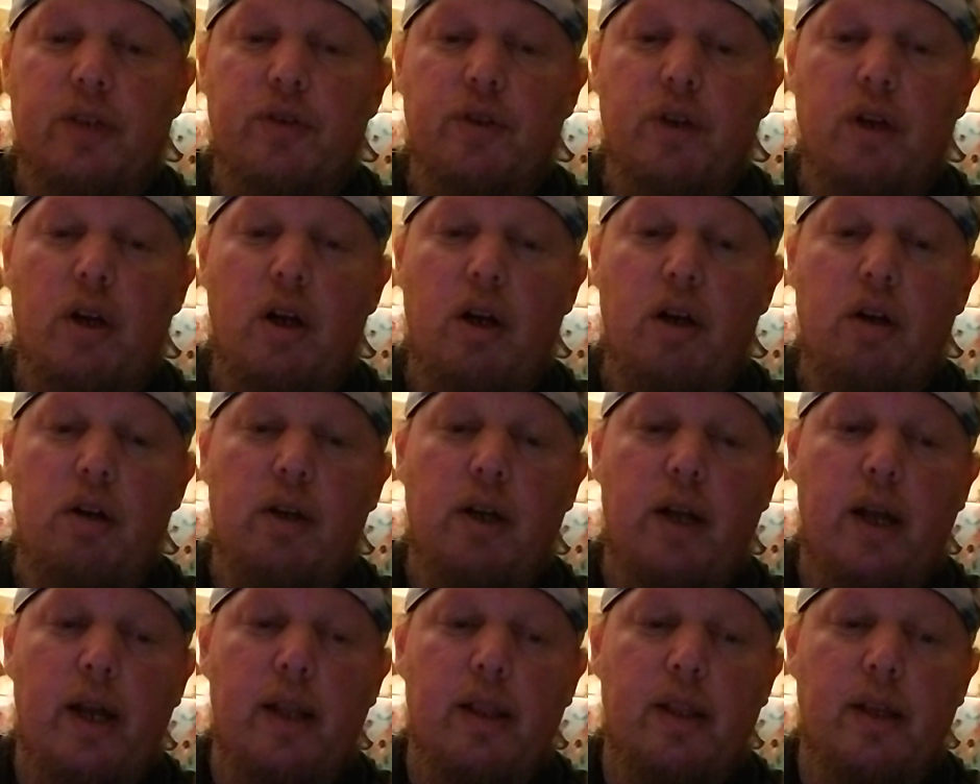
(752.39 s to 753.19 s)
all
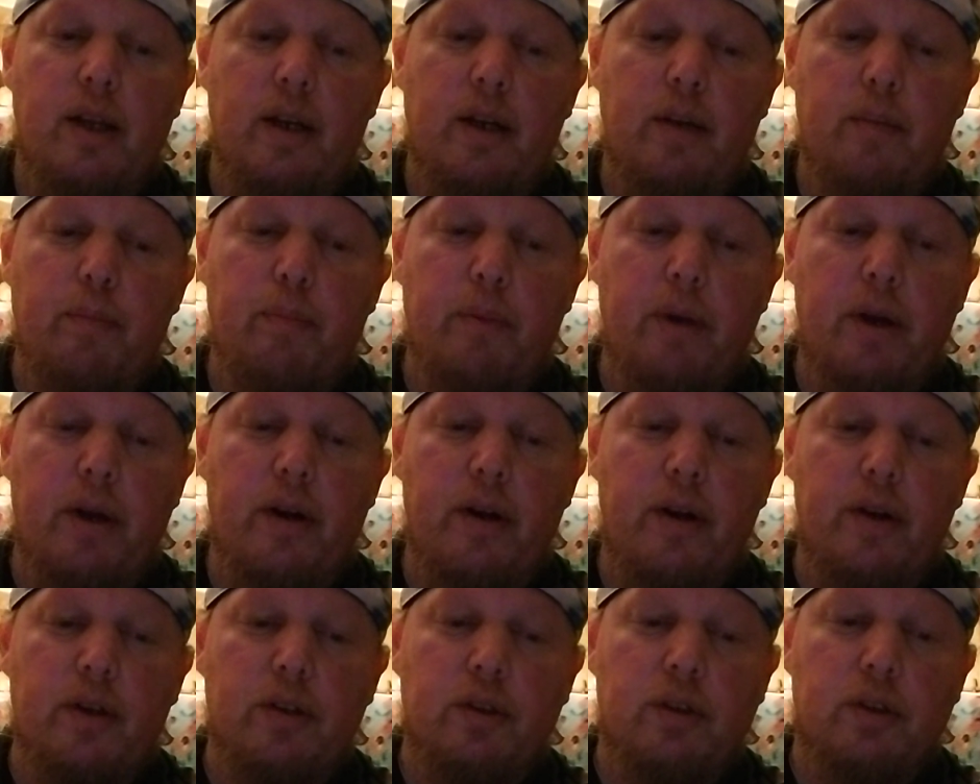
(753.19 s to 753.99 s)
highlighted
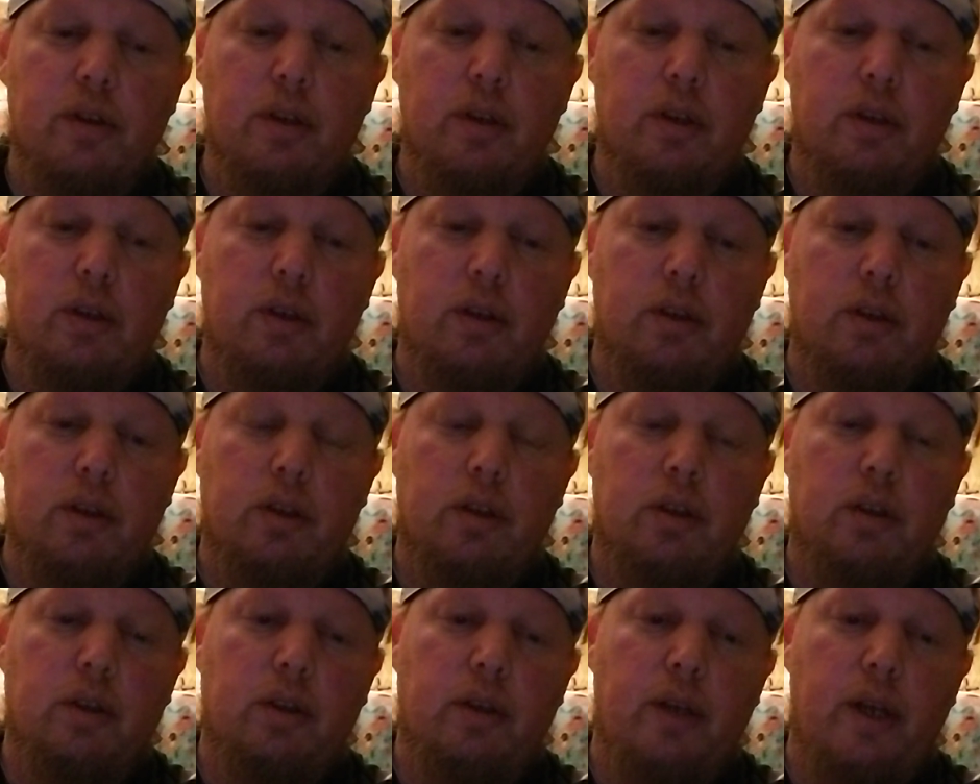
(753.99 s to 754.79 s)
barriers to
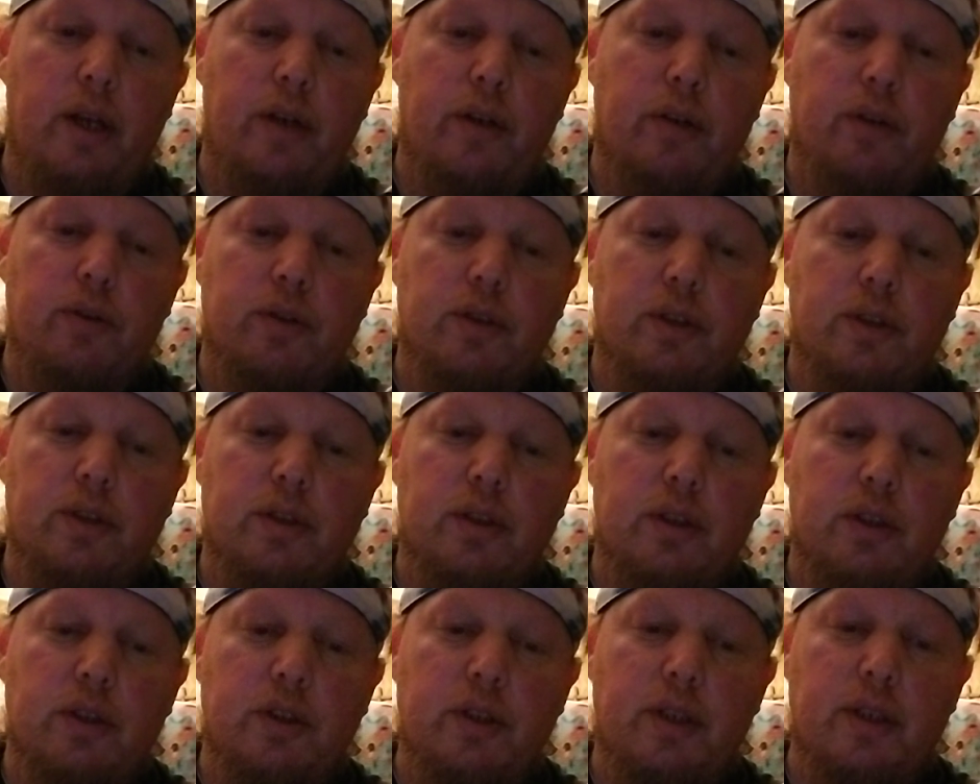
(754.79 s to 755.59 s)
diagnosis
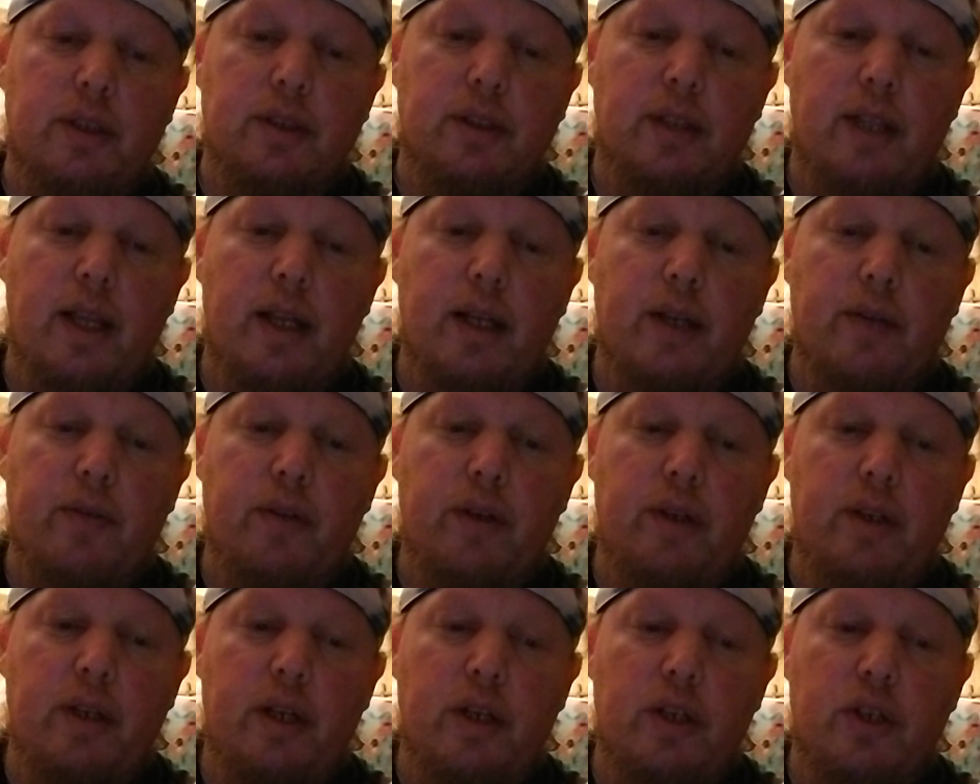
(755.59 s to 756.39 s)
such as lack of
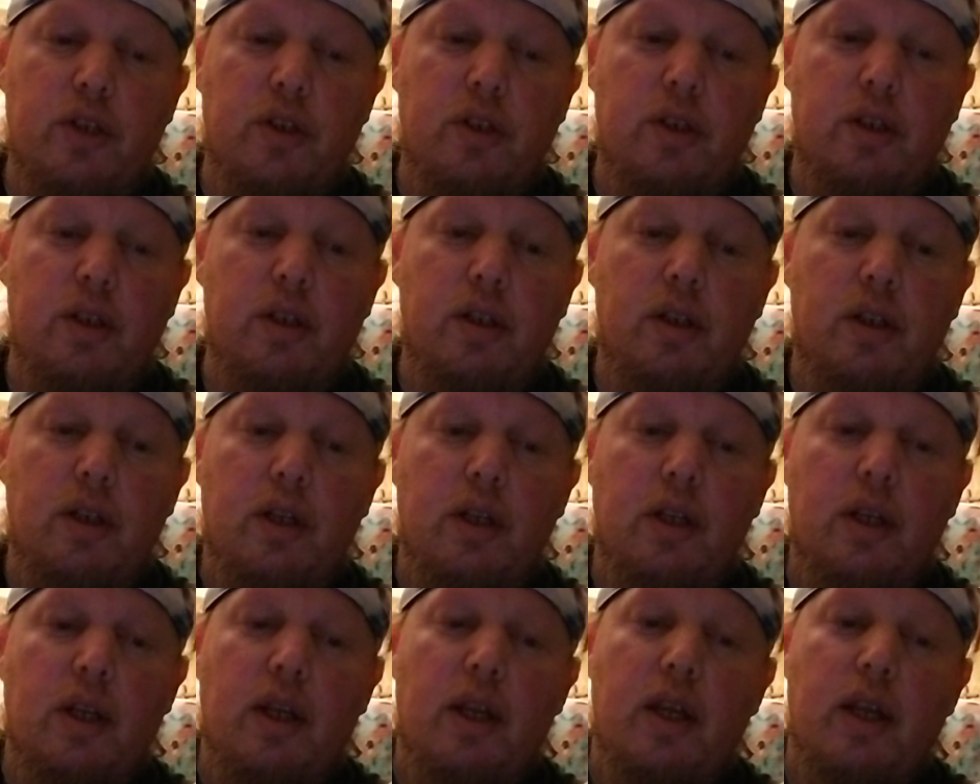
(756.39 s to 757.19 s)
ADHD,
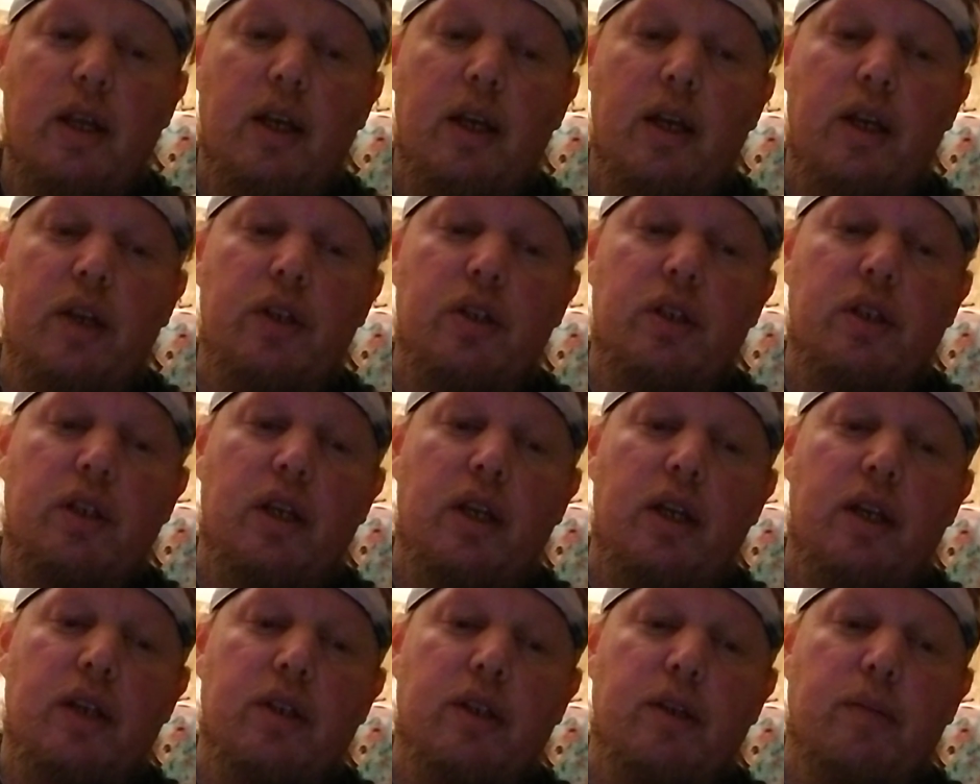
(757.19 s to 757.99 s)

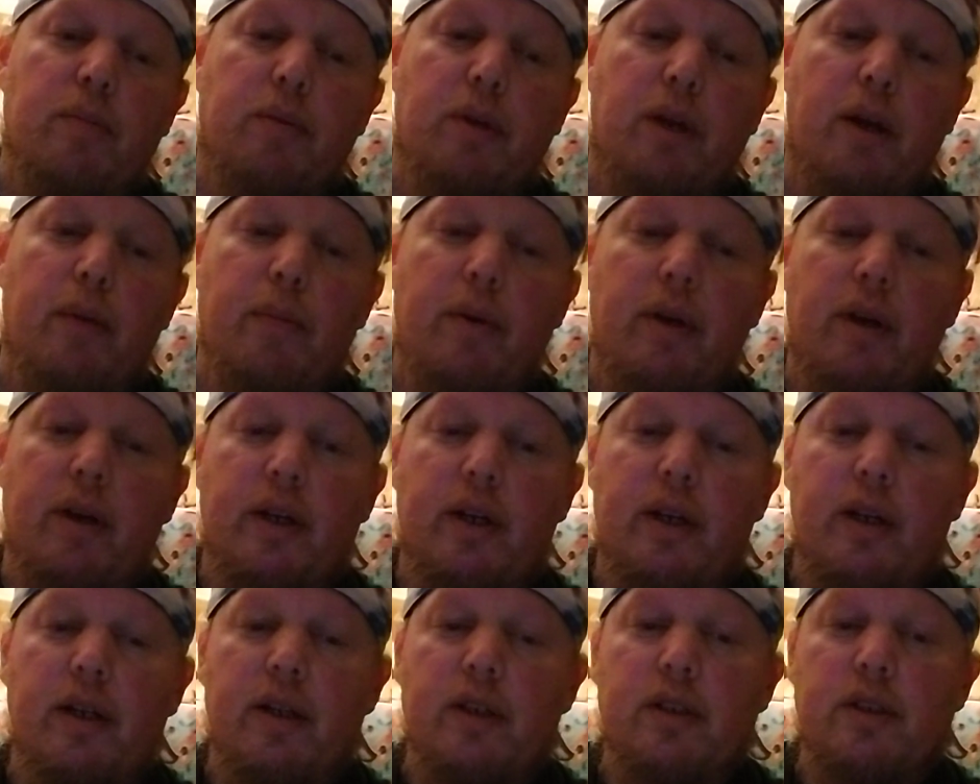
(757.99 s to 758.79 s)
education in primary
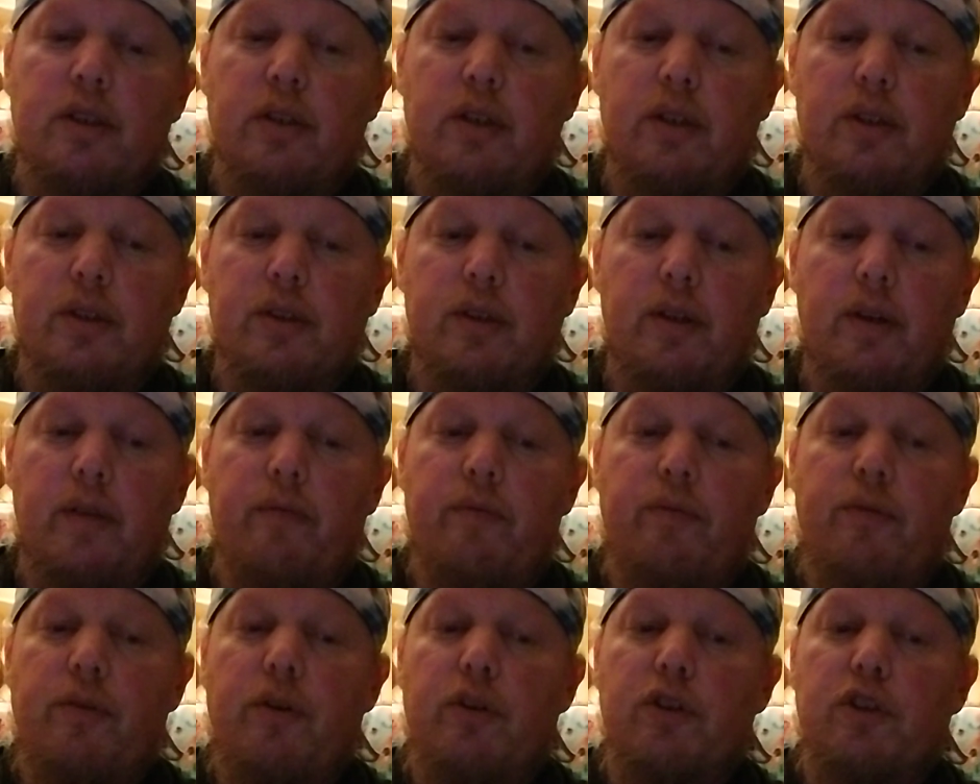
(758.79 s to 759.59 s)
care settings, and
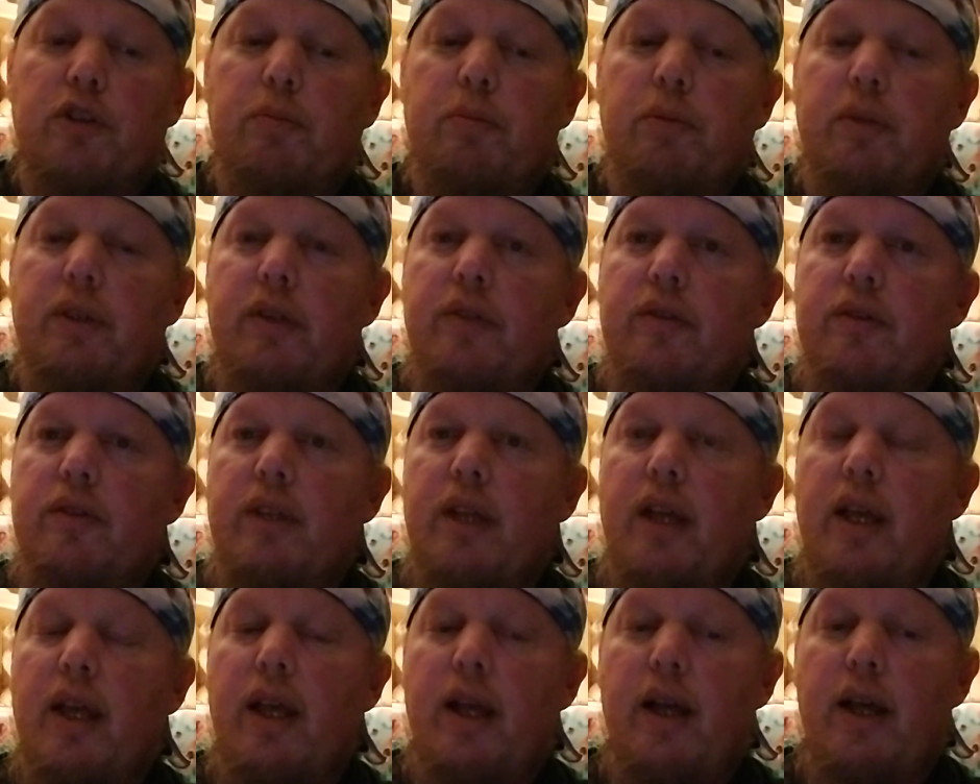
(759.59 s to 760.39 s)
false beliefs
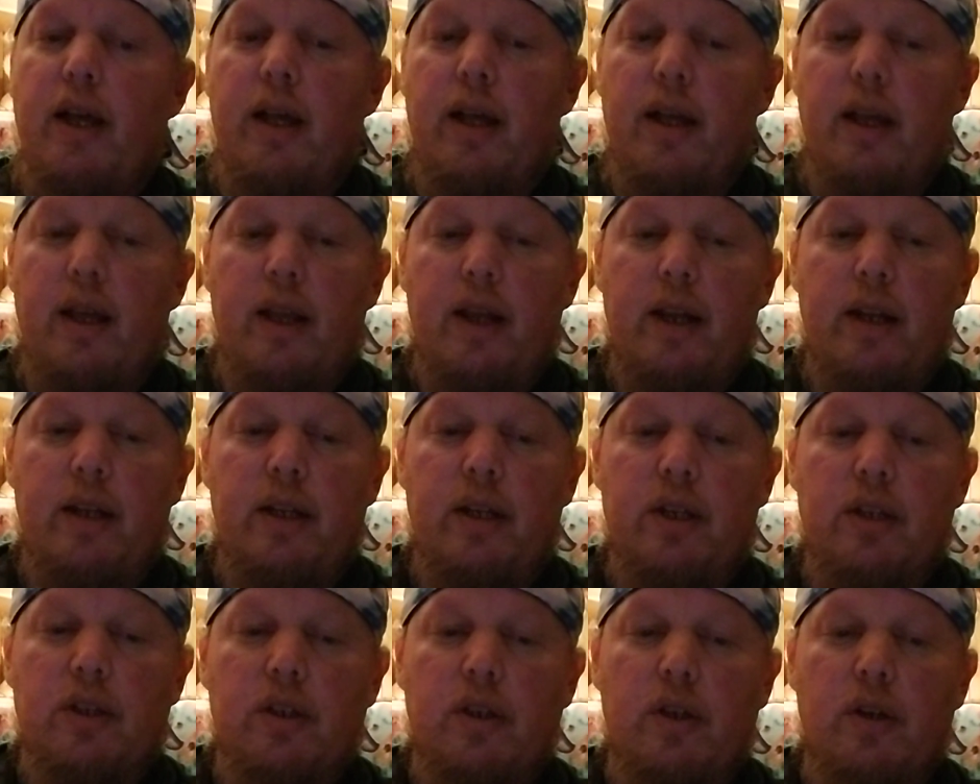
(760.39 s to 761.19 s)
that
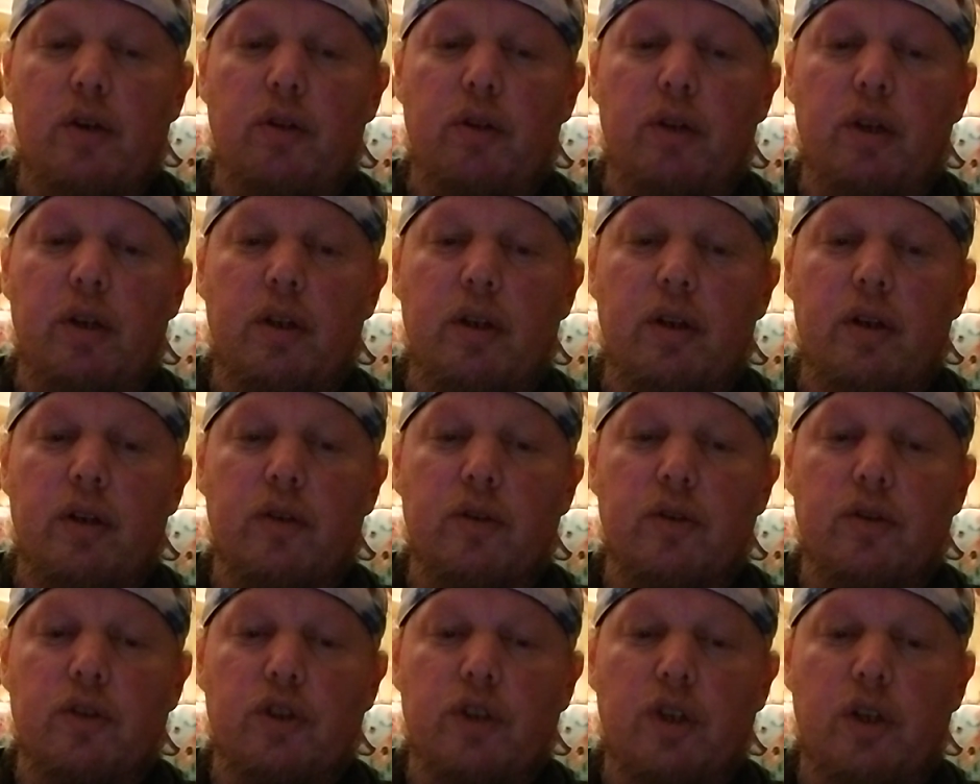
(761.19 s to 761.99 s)
ADHD only occurs
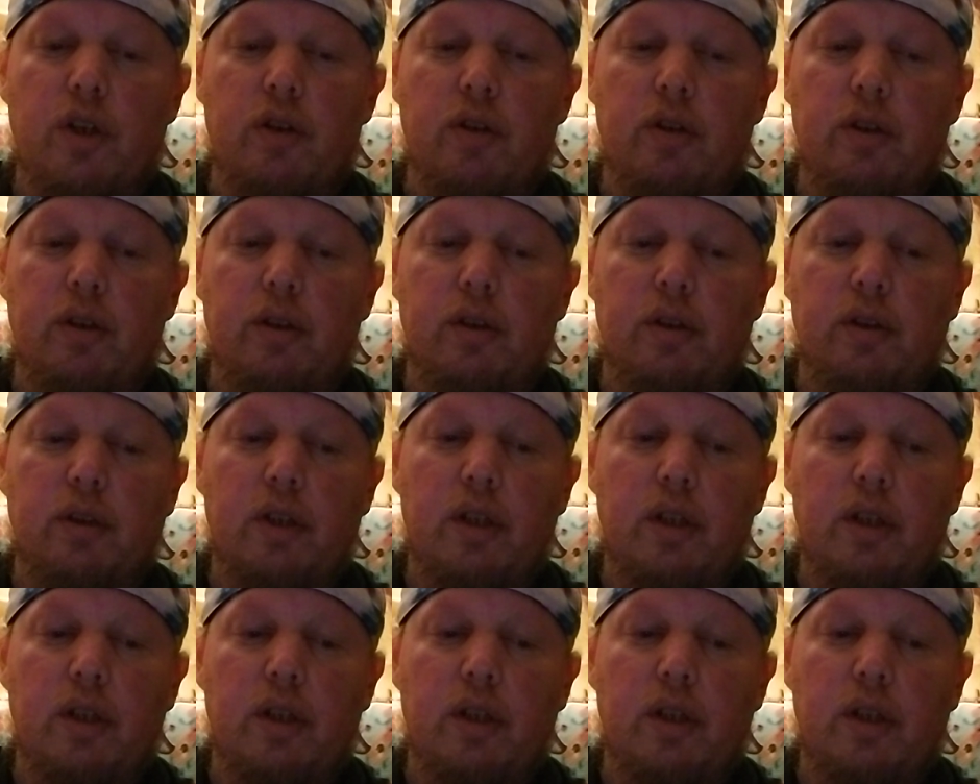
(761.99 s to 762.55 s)
in childhood.